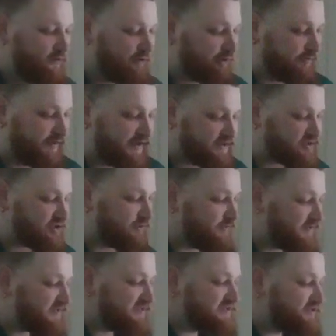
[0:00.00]
or pleasure,
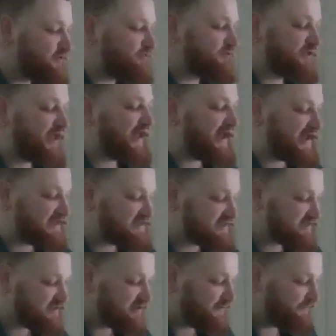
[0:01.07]
but these don't
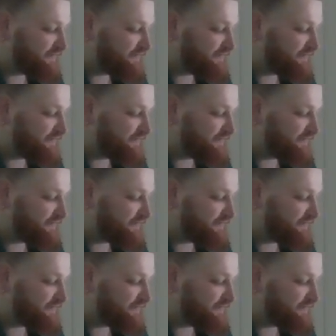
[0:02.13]
last.